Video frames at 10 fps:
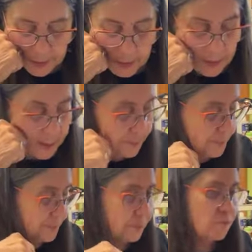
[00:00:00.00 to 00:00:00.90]
I think
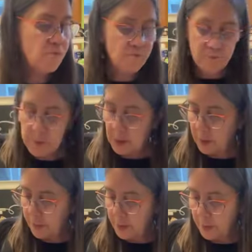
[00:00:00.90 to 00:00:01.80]

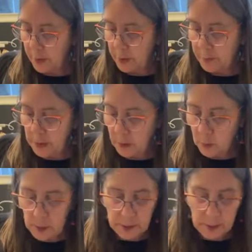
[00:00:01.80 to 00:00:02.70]
there's a part of me
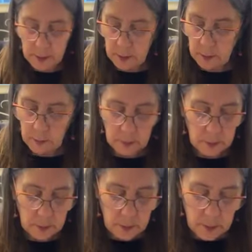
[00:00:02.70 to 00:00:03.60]
that wants to,
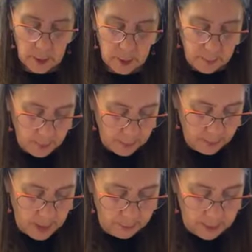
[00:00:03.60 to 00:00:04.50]

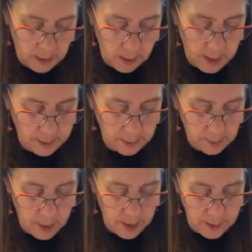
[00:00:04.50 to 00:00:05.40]
but maybe not.
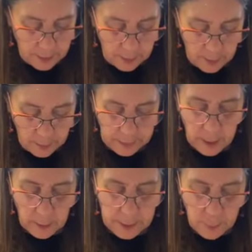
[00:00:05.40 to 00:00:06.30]
All right, so here we go.